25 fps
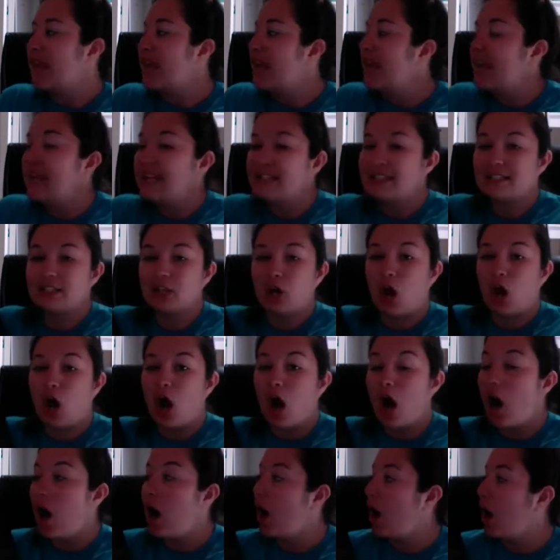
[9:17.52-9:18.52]
It's
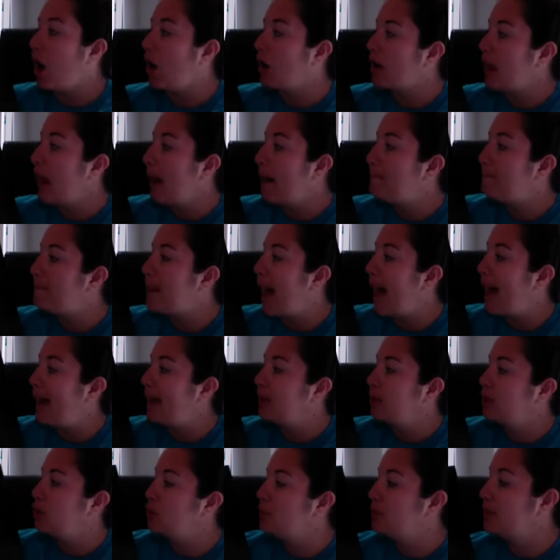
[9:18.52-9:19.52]
called
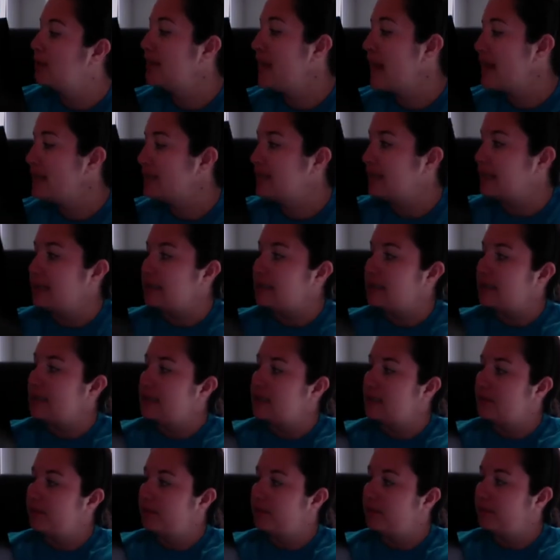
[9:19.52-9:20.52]

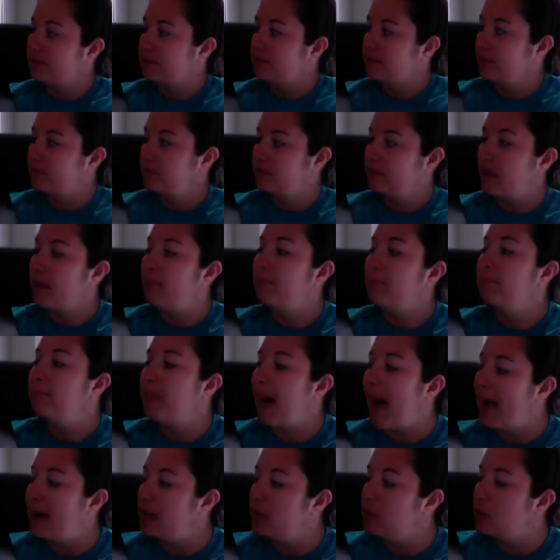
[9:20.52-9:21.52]
bioluminescence.
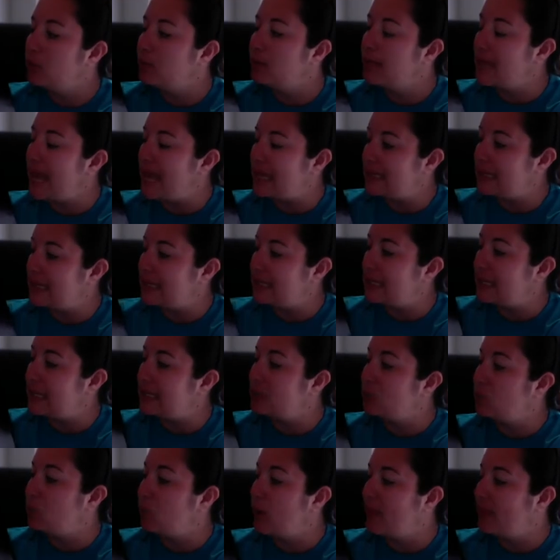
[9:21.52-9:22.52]
Bioluminescence
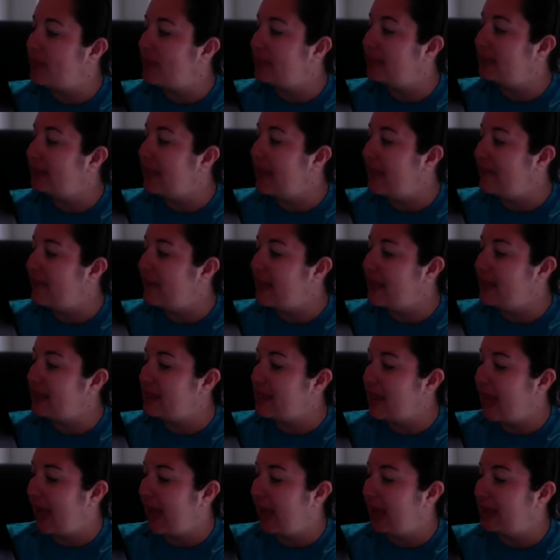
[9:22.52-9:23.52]
is when the living
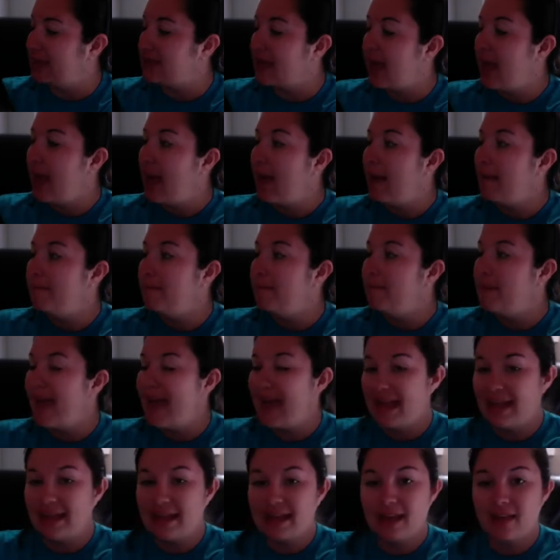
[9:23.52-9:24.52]
things
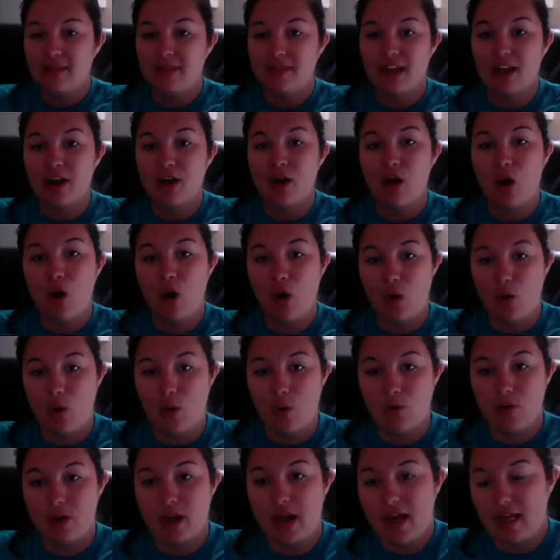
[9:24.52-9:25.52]
make their
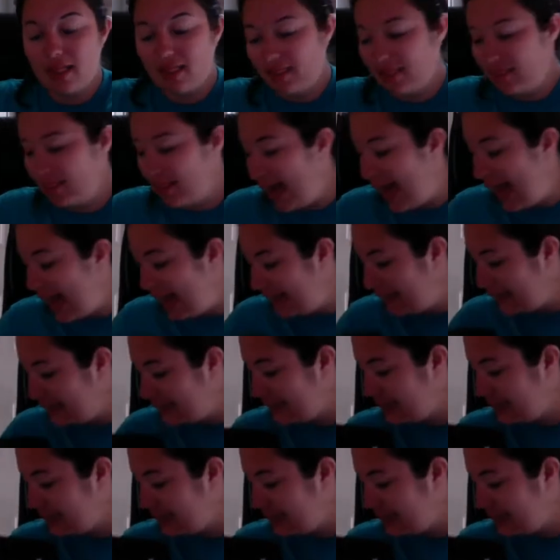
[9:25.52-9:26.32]
own light.